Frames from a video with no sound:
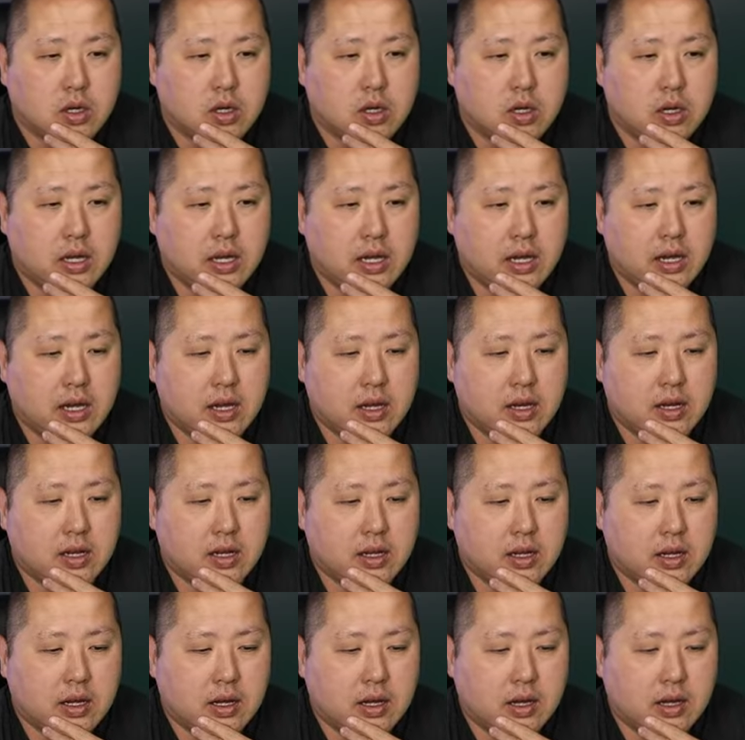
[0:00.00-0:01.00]
And
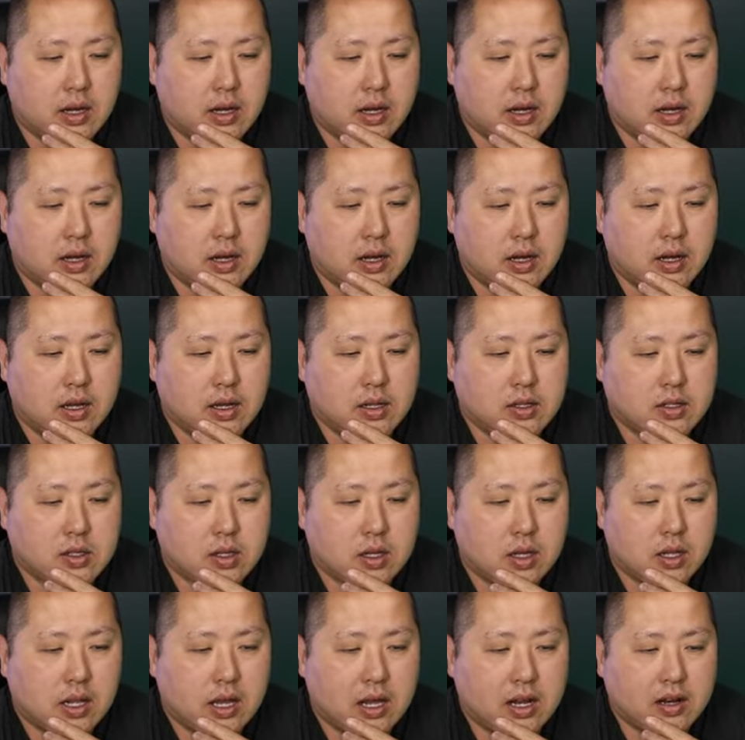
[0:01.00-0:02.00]
a
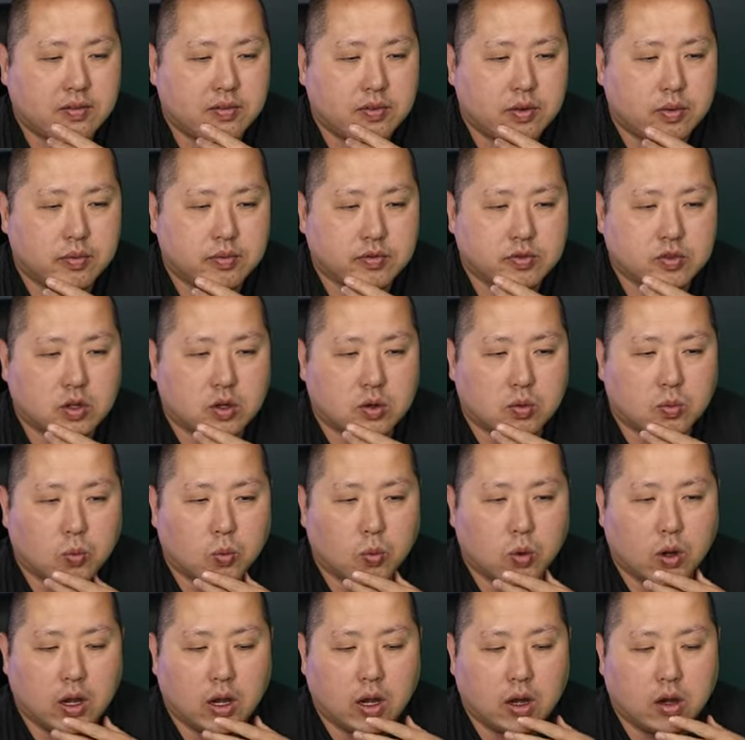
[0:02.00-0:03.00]
lot of them have done
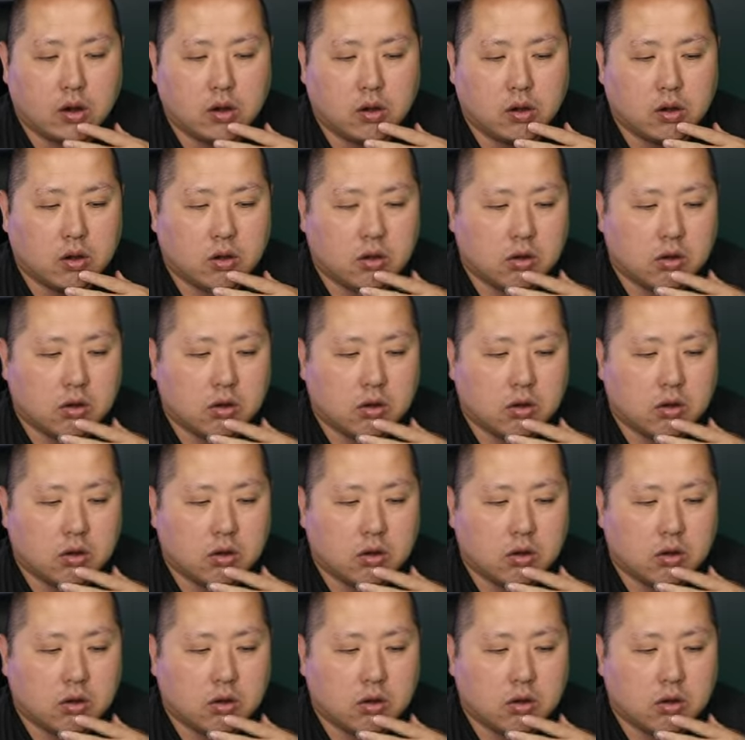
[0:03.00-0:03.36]
well.